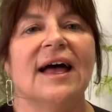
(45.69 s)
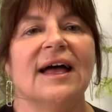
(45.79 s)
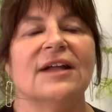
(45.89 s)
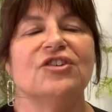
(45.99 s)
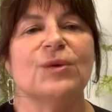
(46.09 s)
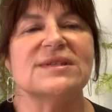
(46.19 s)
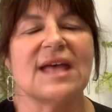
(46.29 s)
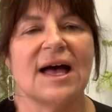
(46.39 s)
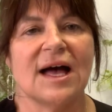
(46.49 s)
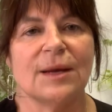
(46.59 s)
And she was
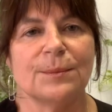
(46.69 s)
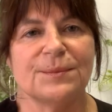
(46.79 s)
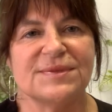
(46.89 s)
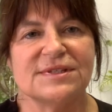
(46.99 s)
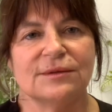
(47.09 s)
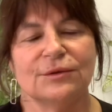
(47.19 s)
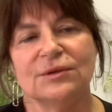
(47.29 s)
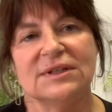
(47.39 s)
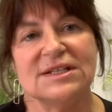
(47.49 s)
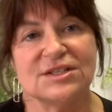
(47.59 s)

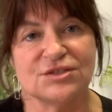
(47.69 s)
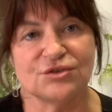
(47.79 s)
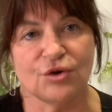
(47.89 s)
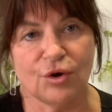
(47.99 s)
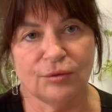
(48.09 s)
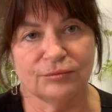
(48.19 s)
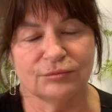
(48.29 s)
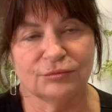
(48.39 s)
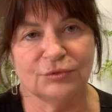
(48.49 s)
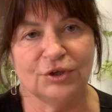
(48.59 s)
absolutely distraught.
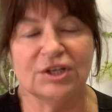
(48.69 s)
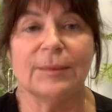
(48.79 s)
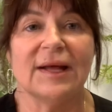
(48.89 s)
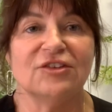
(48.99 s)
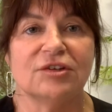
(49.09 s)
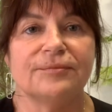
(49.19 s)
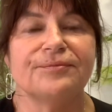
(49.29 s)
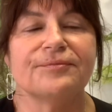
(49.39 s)
You can imagine.